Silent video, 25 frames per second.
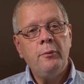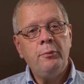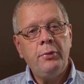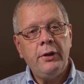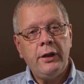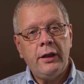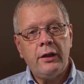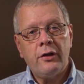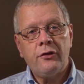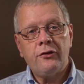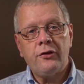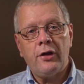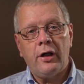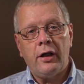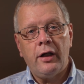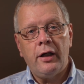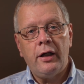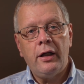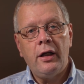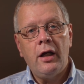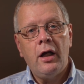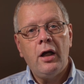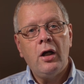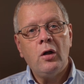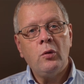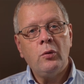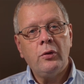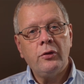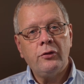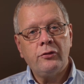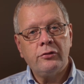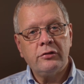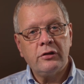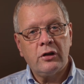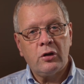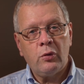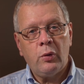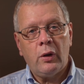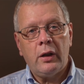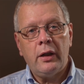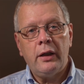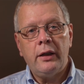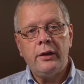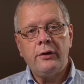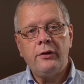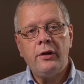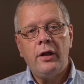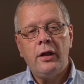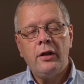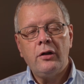BSI was
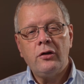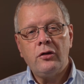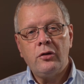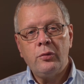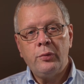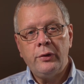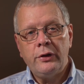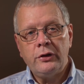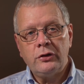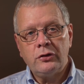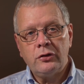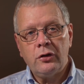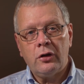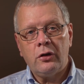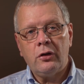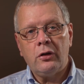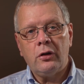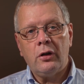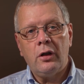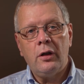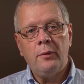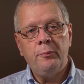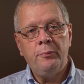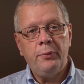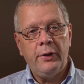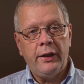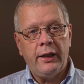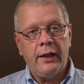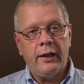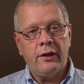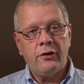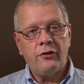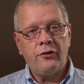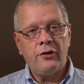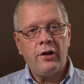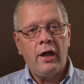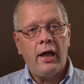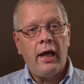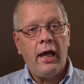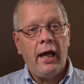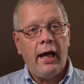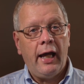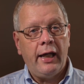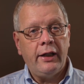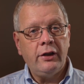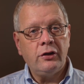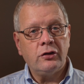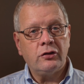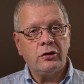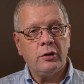required to withdraw BS
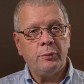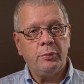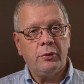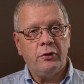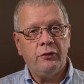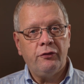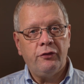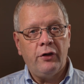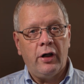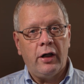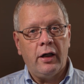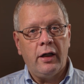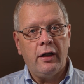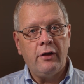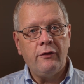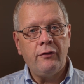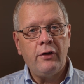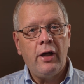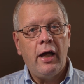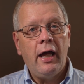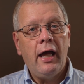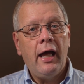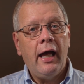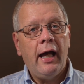8555